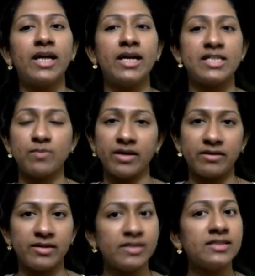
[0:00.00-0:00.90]
as my
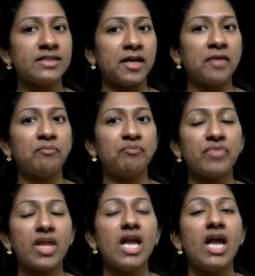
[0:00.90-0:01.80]
return type,
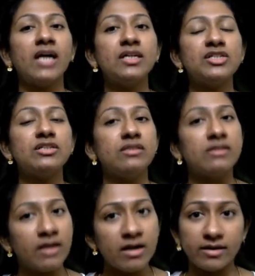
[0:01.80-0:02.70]
I should
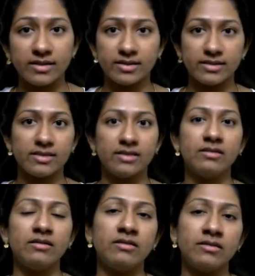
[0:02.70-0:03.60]
not
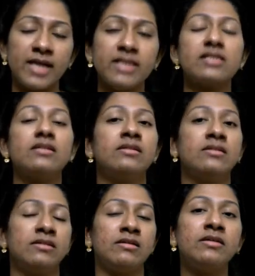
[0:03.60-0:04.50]
write
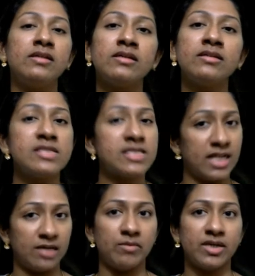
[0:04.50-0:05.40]
a return
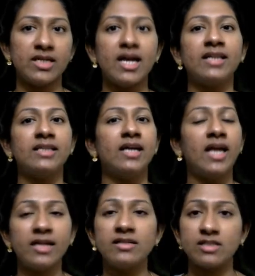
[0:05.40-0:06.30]
statement at the
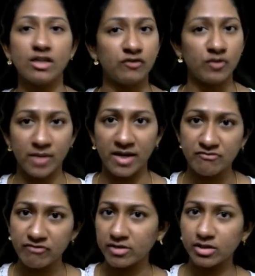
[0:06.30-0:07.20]
end of the
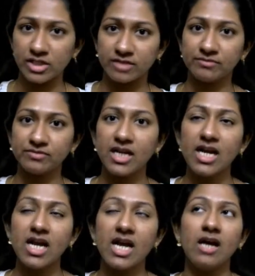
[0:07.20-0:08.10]
main function.
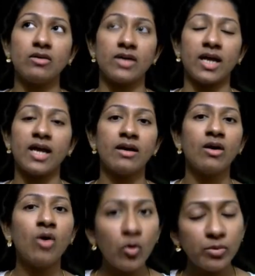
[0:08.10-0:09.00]
Okay, I
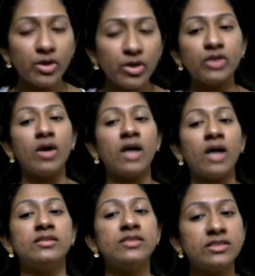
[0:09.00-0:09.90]
hope you
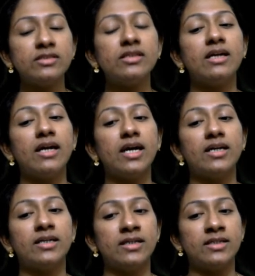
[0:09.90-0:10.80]
understood
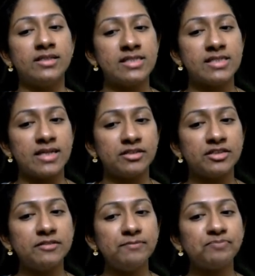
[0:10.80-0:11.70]
this
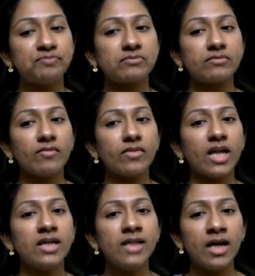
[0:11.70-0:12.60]
session.
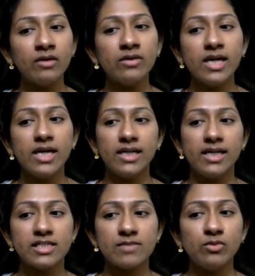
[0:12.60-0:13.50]
Now
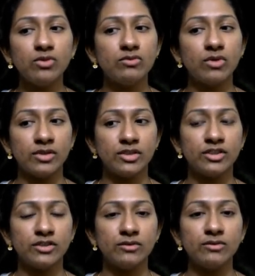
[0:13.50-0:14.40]
let's move on
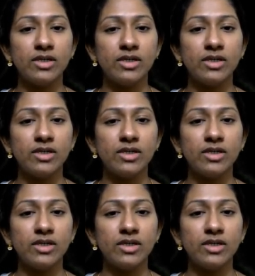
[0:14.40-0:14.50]
to